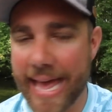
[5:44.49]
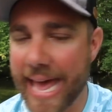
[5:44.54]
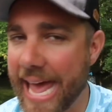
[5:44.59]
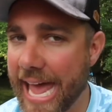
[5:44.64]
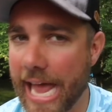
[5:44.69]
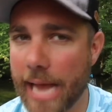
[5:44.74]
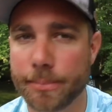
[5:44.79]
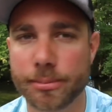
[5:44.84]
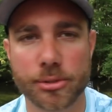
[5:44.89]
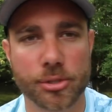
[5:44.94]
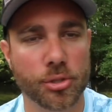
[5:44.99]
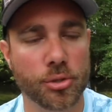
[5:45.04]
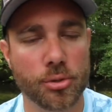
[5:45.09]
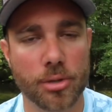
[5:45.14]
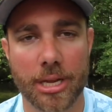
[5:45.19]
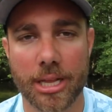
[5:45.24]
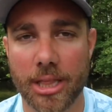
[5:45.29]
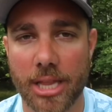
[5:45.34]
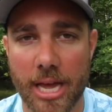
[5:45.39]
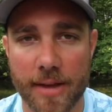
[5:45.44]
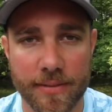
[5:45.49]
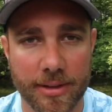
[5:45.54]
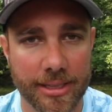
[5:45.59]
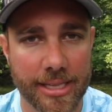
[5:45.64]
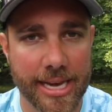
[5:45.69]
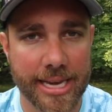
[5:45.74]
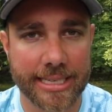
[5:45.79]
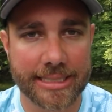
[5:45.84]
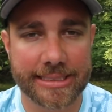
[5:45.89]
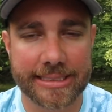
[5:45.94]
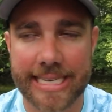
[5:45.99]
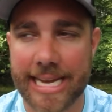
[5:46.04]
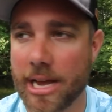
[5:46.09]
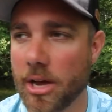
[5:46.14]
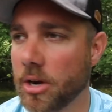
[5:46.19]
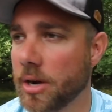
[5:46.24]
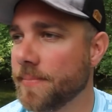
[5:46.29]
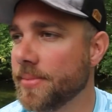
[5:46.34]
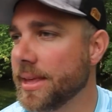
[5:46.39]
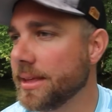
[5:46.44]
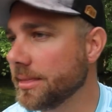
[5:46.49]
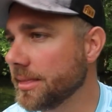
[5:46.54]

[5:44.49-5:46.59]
absolutely love a lot of sound.